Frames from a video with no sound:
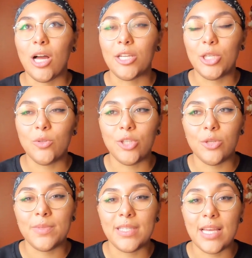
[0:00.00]
on
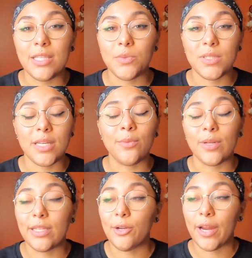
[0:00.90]
YouTube said this was a
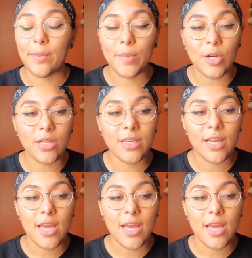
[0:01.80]
really great book.